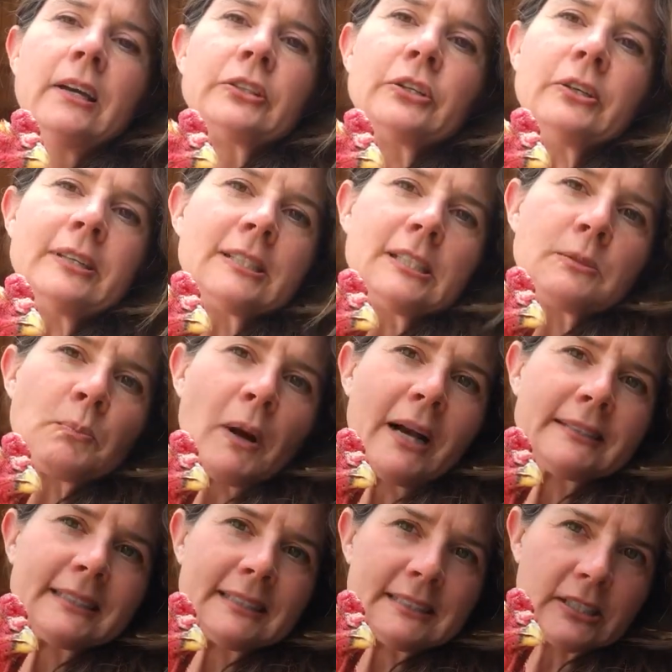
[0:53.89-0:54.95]
During this
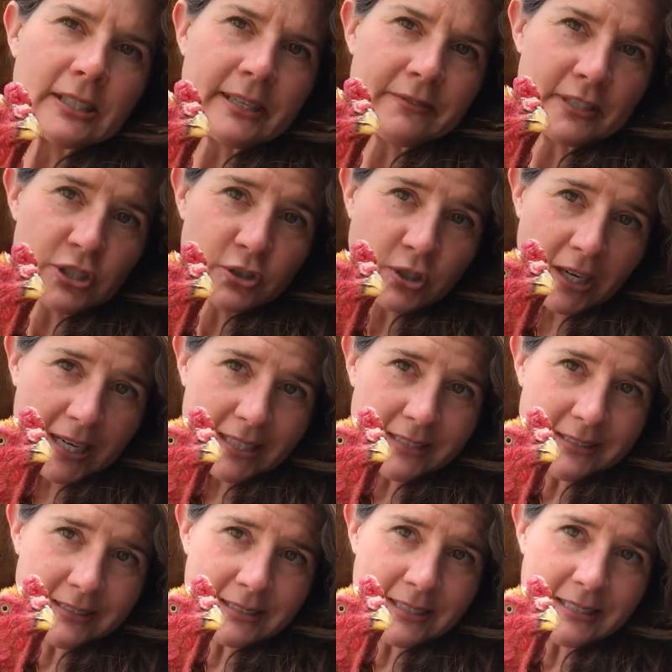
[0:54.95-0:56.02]
process they're given
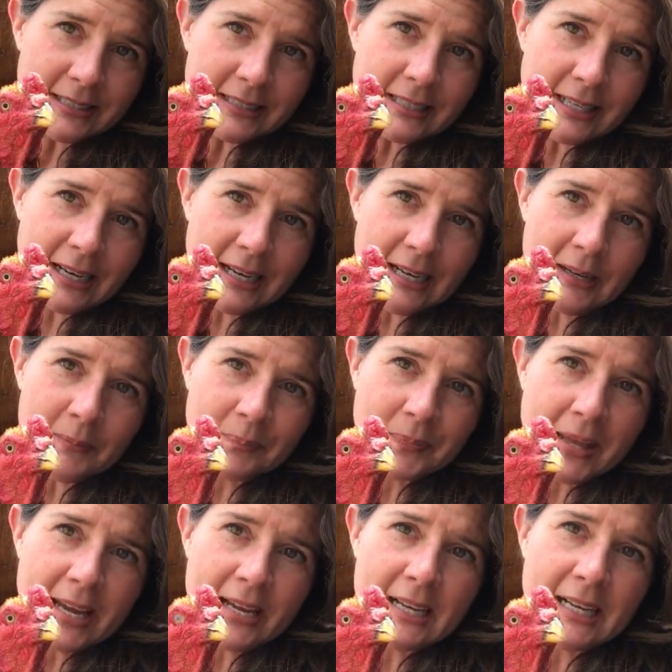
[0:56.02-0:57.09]
drugs
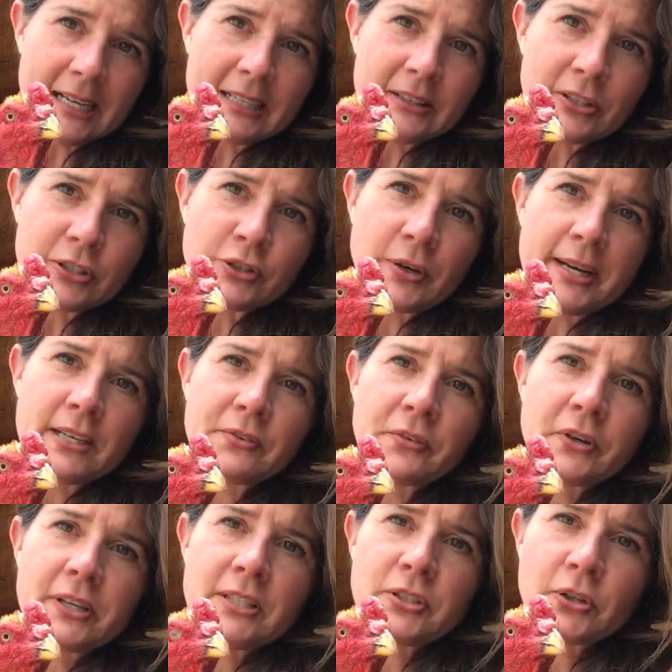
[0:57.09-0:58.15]
and they're trained
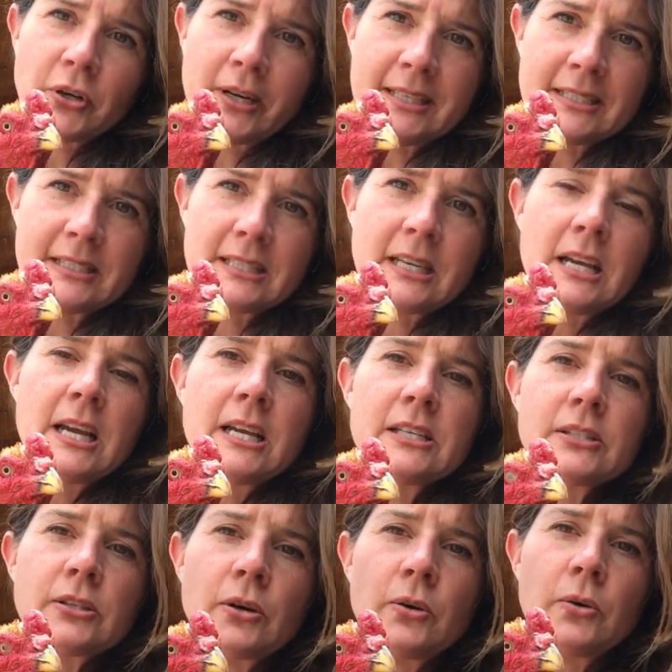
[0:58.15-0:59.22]
for endurance.
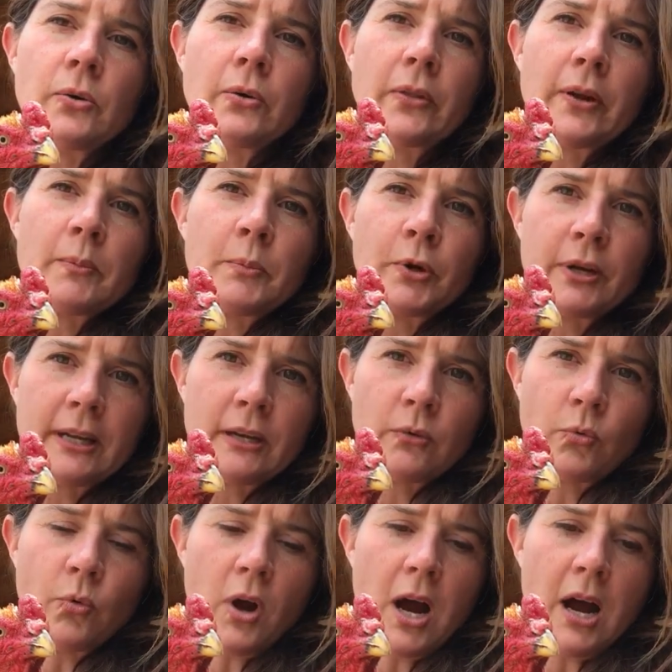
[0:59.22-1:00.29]
So they're put in
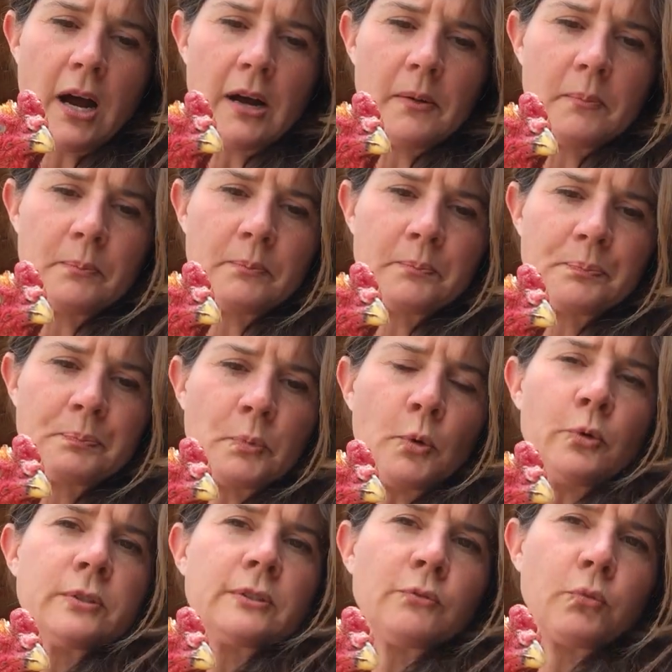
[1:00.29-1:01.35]

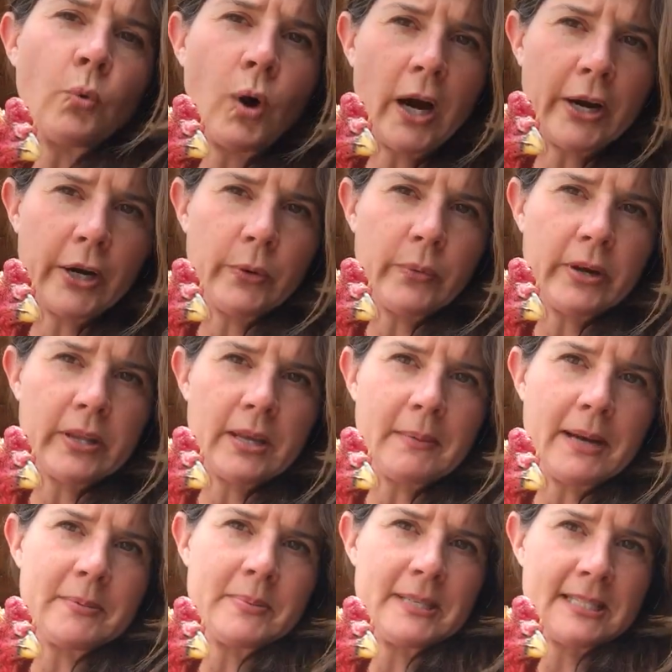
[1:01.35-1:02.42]
pools of water where they
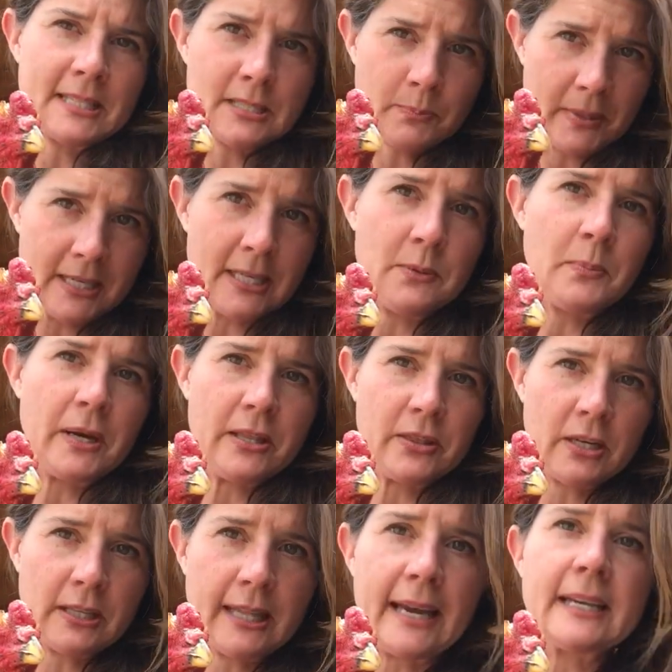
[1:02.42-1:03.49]
might be suspended, but
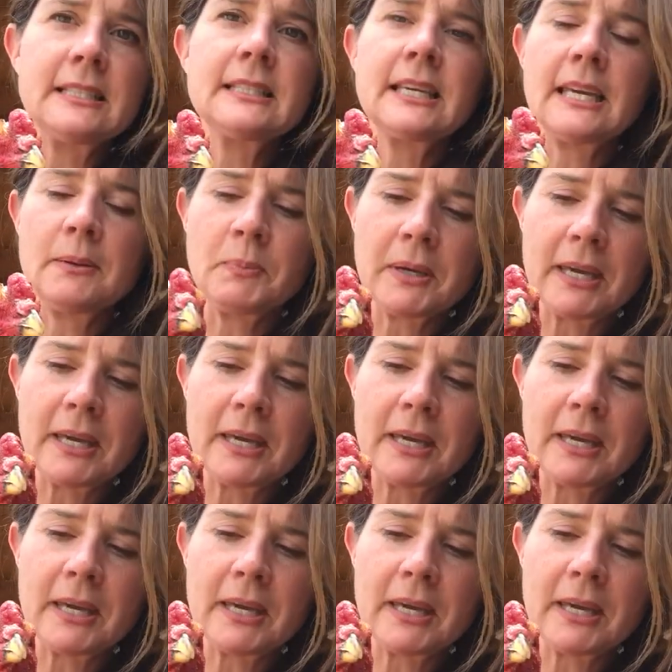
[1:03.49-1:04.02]
their legs keep